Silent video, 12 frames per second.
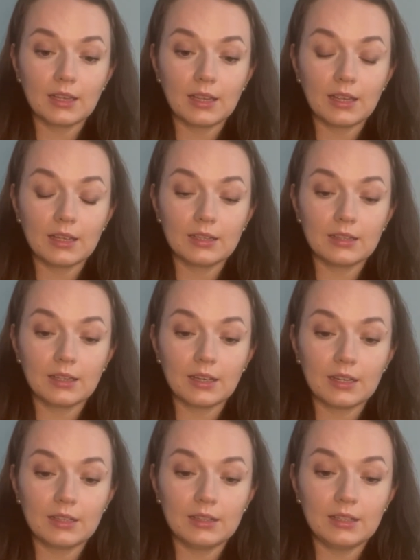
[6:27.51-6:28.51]
and
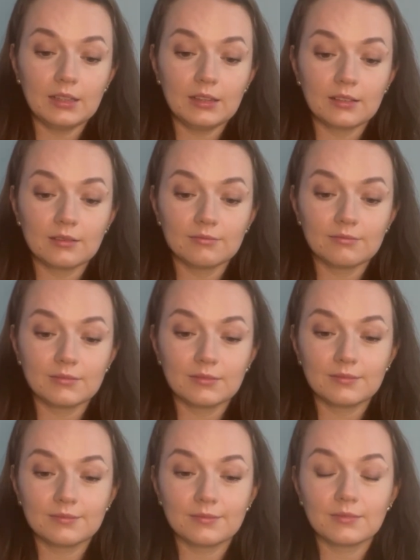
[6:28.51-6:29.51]
I did
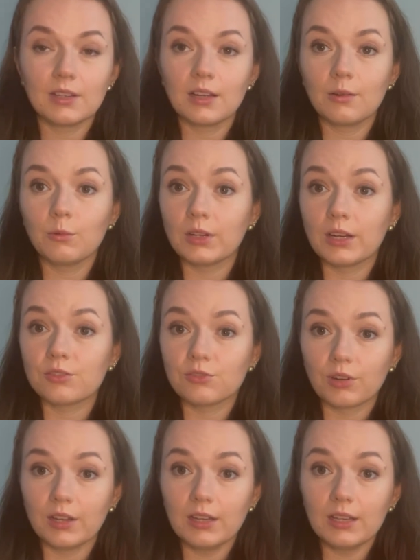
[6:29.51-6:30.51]
want to
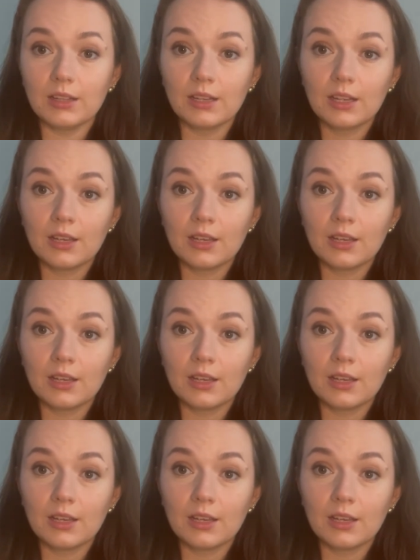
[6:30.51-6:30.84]
try it.